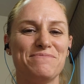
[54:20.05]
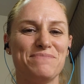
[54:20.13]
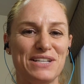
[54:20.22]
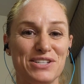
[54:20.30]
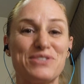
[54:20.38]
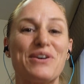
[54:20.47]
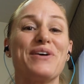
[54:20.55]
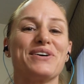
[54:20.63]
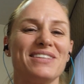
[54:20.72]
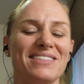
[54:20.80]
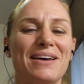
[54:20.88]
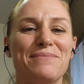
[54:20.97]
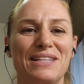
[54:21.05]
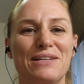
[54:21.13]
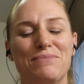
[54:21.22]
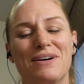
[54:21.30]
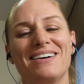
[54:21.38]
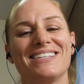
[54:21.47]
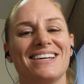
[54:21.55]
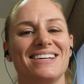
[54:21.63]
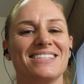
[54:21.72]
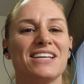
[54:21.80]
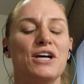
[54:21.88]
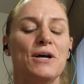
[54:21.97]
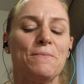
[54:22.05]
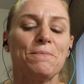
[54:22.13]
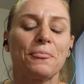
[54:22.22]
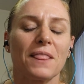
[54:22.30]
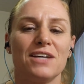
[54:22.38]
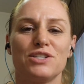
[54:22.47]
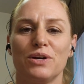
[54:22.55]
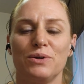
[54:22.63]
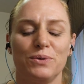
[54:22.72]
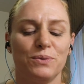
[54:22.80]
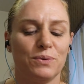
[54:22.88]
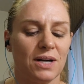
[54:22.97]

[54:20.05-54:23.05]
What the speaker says: be stronger than them in the process. So